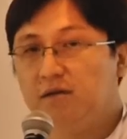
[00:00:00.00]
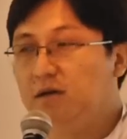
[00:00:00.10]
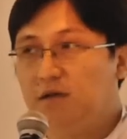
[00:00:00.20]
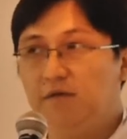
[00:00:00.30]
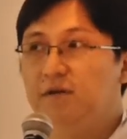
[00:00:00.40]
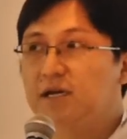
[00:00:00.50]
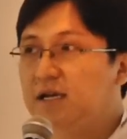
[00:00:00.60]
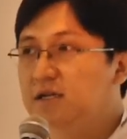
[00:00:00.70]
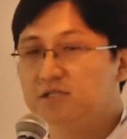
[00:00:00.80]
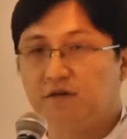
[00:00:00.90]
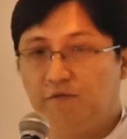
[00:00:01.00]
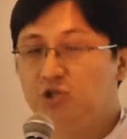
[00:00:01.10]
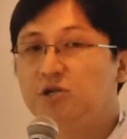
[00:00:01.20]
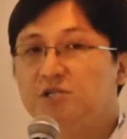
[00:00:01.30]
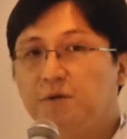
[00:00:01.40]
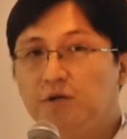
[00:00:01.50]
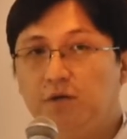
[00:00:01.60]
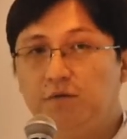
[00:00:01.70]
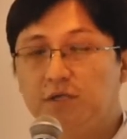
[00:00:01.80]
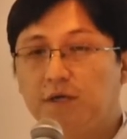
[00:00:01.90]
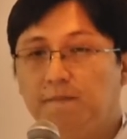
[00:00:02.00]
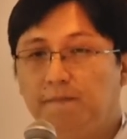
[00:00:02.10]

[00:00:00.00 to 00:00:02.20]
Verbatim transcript: uh, irregardless of which transport you're using,